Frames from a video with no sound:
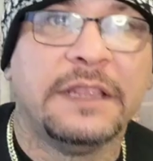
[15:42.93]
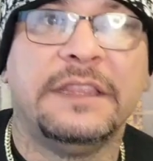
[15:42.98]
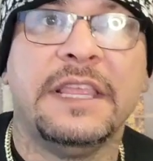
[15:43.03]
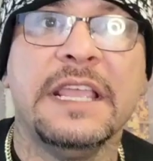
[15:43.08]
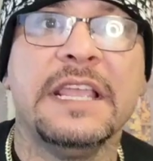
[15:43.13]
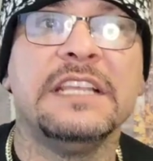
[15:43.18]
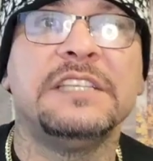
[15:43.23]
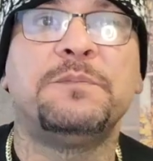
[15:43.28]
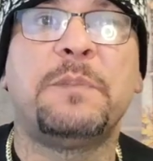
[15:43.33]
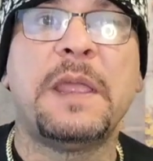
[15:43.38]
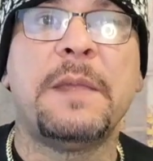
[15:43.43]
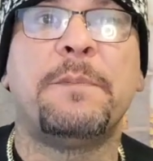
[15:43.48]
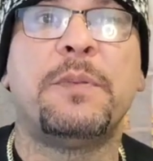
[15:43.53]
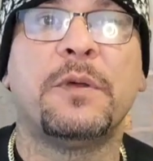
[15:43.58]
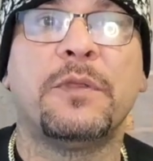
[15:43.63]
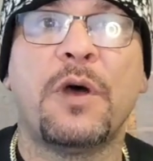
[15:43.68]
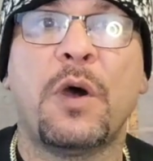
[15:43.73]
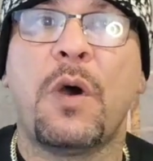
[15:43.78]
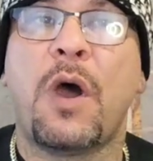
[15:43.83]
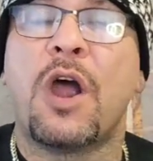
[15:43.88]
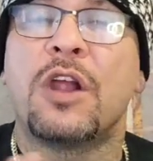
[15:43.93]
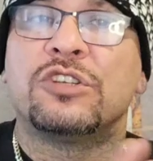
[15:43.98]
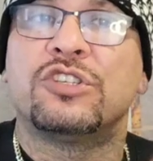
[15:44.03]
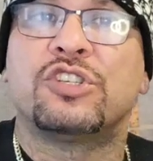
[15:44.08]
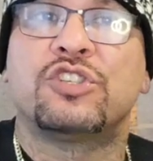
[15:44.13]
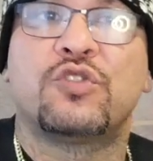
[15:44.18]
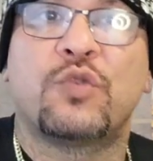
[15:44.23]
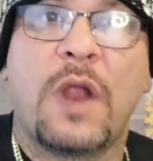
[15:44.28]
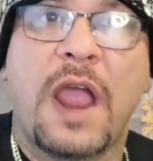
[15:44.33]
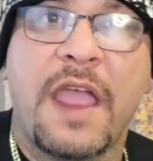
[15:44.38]
These people, though, are
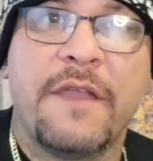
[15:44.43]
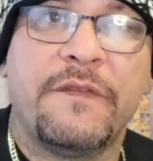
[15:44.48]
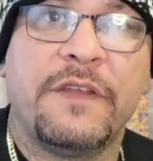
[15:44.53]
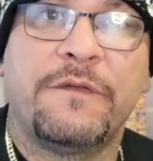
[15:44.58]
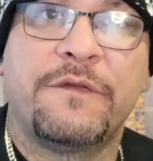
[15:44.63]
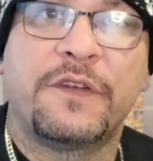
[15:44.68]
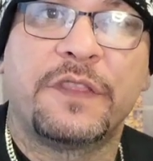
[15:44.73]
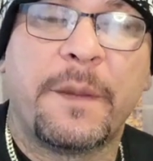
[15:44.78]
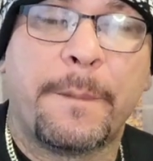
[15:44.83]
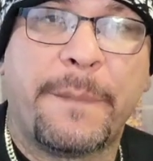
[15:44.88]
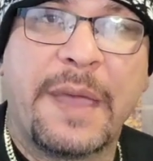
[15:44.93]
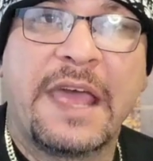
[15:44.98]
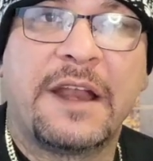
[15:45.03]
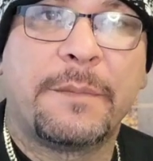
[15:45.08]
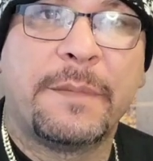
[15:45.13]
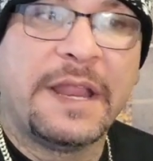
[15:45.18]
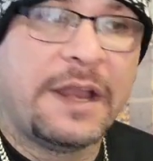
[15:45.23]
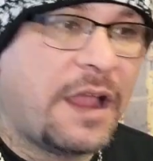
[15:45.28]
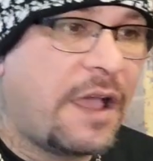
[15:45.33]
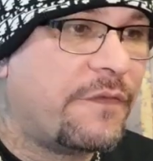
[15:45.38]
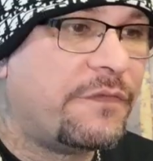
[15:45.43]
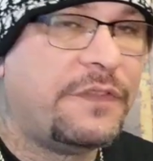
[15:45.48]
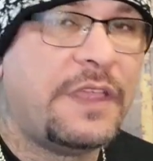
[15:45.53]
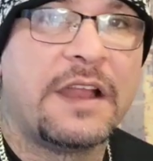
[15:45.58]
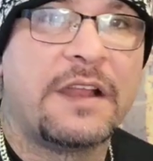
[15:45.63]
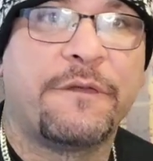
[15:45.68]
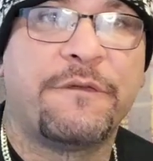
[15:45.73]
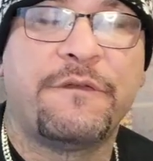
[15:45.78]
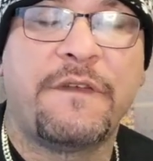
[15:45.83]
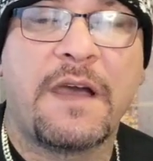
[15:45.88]
striving for the betterment of
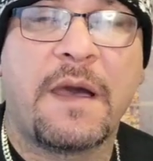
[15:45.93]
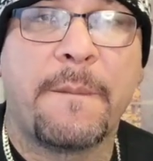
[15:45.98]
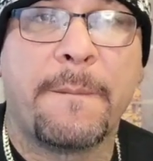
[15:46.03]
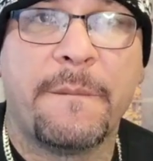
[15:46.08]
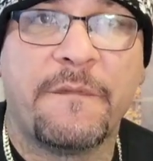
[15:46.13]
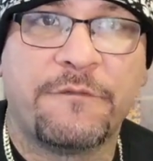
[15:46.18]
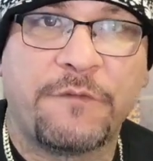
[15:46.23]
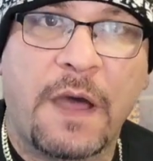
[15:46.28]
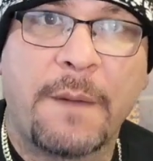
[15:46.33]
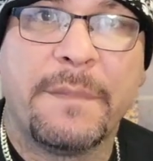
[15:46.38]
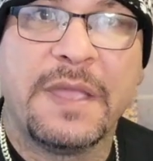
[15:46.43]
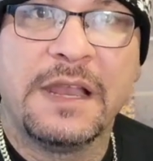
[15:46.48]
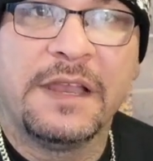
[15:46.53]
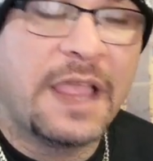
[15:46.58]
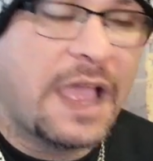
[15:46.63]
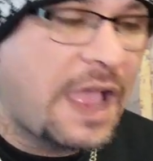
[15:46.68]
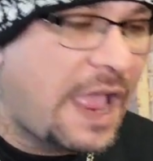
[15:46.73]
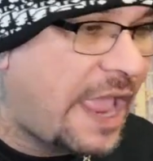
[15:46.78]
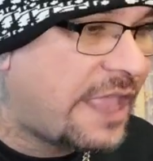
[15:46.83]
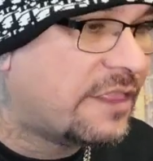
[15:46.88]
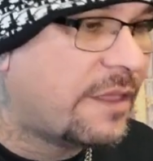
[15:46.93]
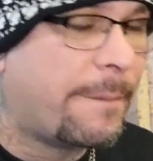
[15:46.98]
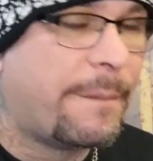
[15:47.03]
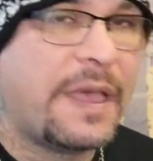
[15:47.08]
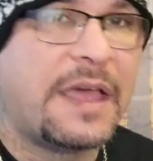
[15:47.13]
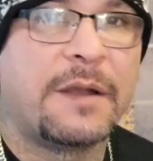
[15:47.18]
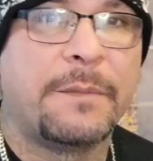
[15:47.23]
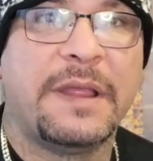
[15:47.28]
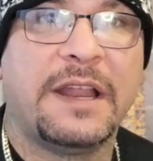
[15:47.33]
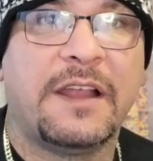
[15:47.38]
their familia and the
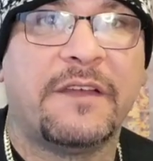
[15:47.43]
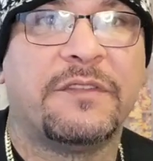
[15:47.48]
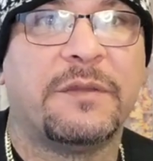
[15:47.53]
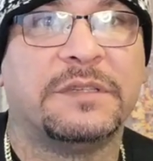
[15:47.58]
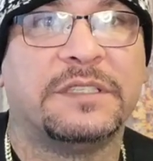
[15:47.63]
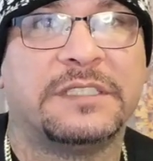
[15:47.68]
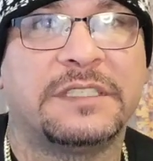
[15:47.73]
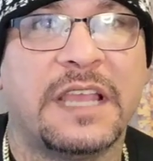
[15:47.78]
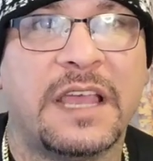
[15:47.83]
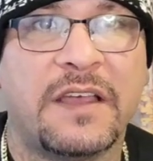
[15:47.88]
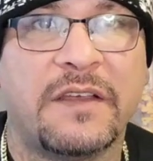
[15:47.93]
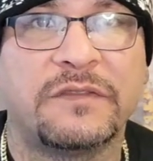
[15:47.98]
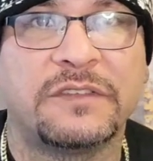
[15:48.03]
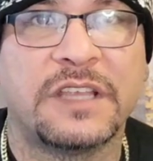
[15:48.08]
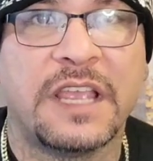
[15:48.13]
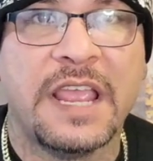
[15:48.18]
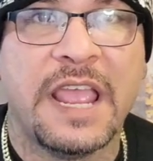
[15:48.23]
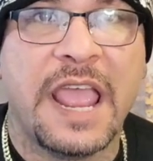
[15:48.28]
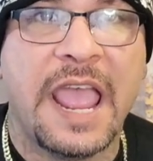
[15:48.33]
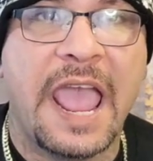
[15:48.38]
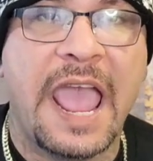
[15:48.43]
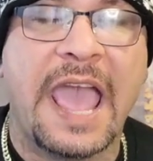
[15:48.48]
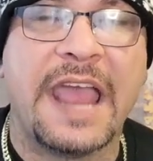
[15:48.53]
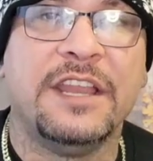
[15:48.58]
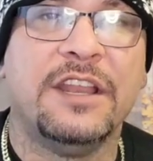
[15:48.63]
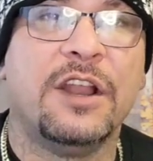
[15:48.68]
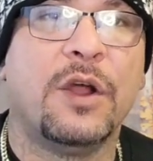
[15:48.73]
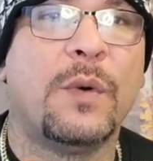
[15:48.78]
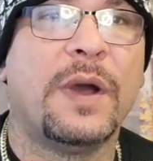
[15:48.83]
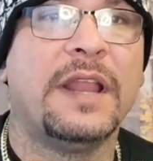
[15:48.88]
betterment of themselves.
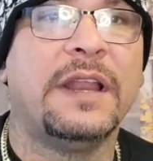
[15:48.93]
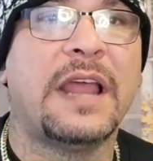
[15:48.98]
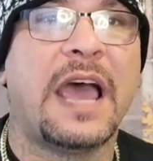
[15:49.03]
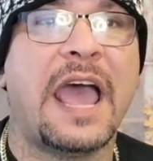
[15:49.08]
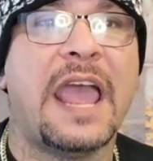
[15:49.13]
And you know what?